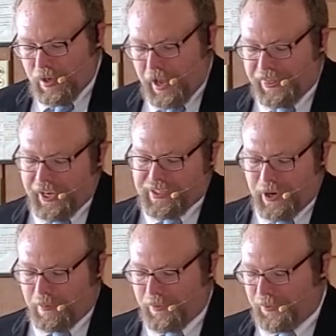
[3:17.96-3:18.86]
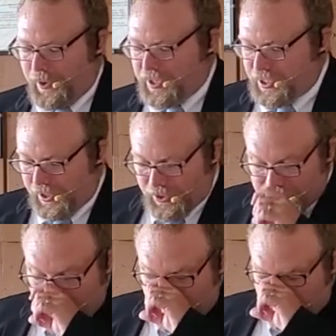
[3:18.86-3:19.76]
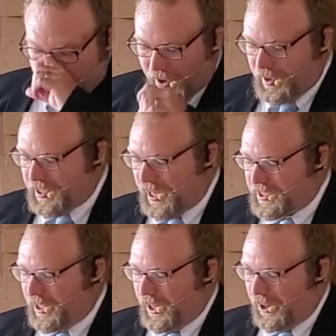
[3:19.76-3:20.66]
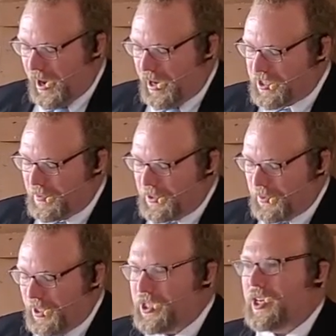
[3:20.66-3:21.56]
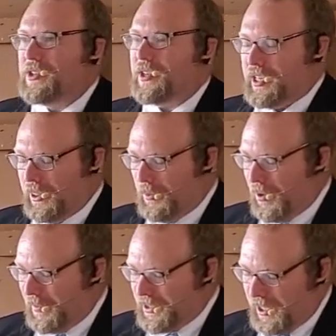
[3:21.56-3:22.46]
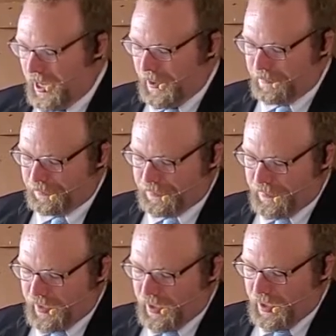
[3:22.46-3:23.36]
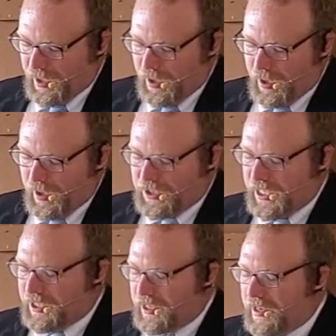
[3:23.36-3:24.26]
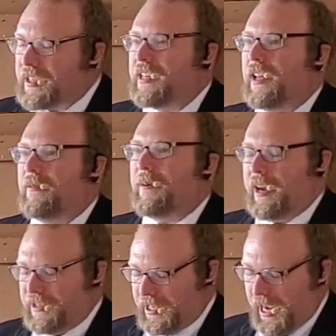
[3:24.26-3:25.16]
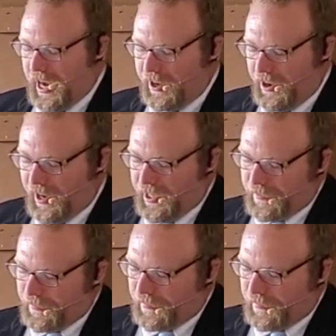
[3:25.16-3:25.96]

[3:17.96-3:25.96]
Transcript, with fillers: I think it's helpful for us to understand the context of the interaction between Jesus and the woman today. You see, she is identified as a Canaanite.